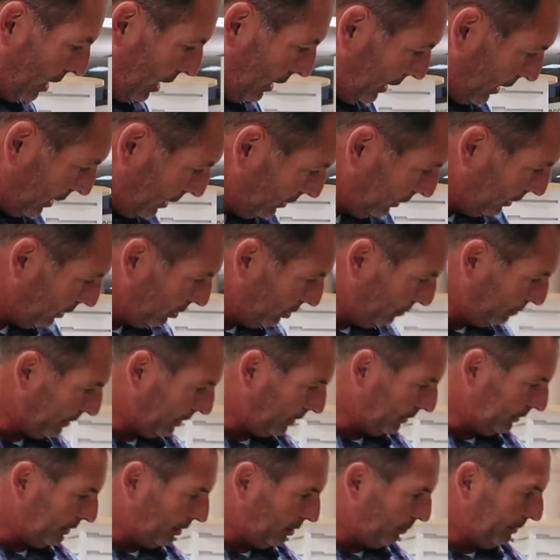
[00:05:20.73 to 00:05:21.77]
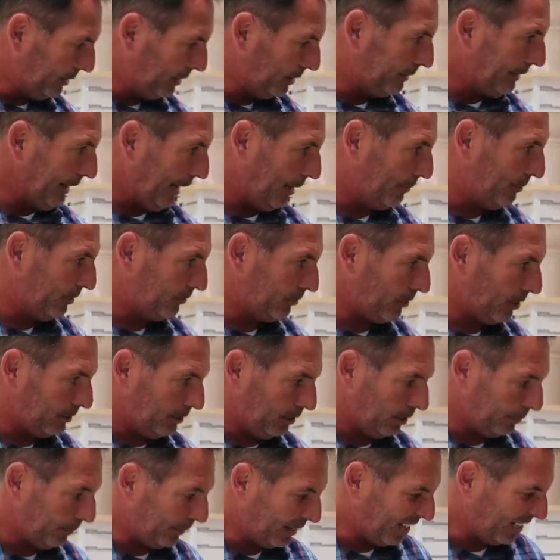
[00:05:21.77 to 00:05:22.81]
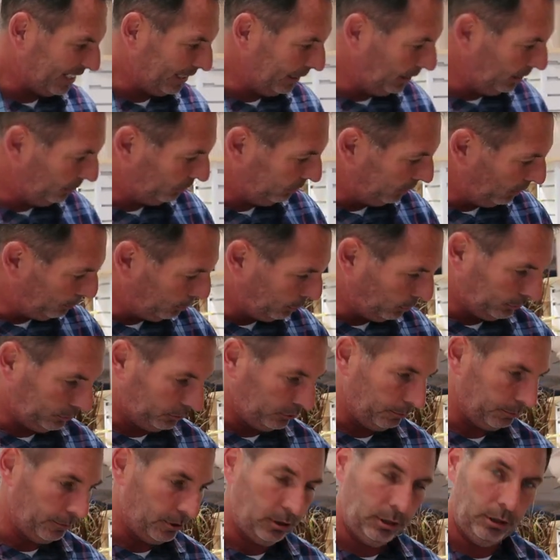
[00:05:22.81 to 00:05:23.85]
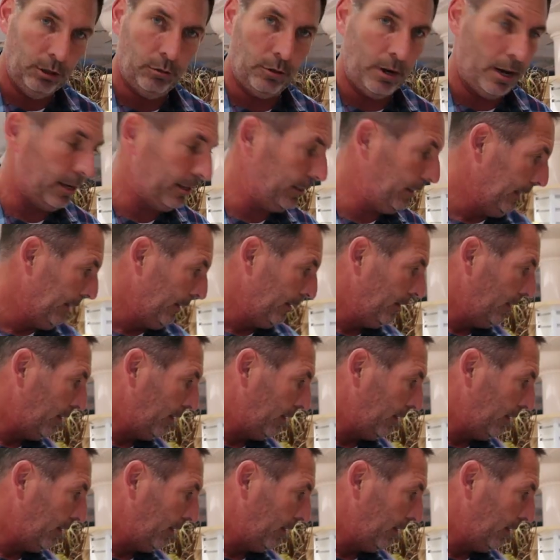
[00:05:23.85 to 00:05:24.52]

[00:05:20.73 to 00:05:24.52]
I got a little bit, a little bit of damage on here, but I can easily put some glue on it